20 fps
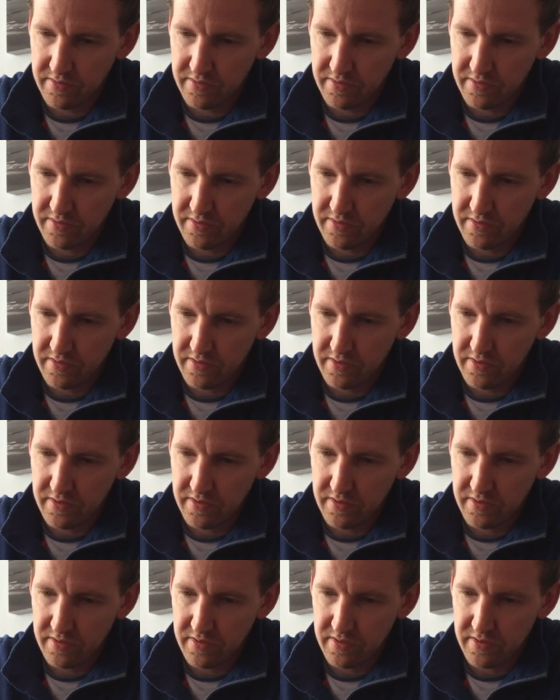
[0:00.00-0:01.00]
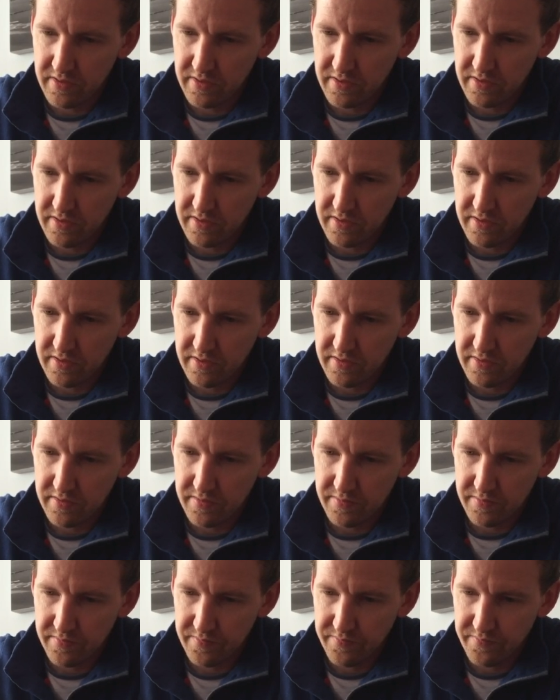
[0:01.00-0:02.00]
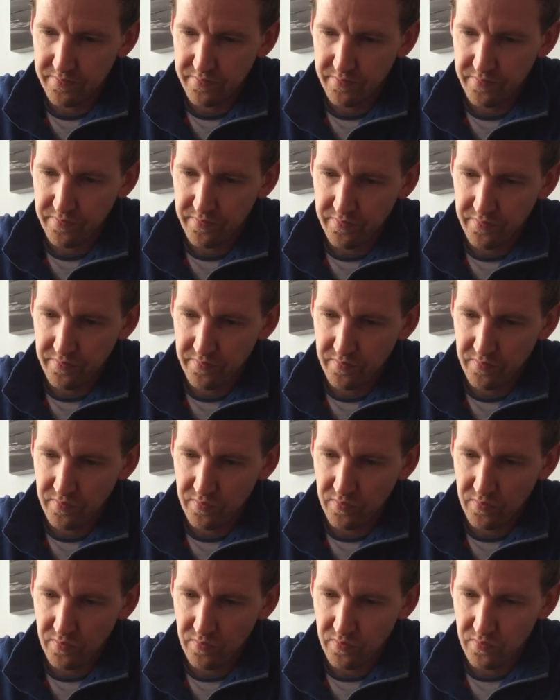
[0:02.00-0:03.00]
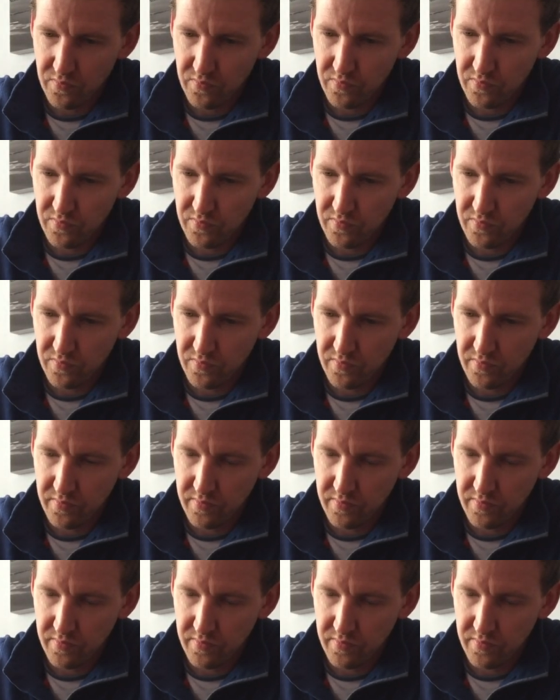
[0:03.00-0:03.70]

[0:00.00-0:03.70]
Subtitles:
(no one is talking)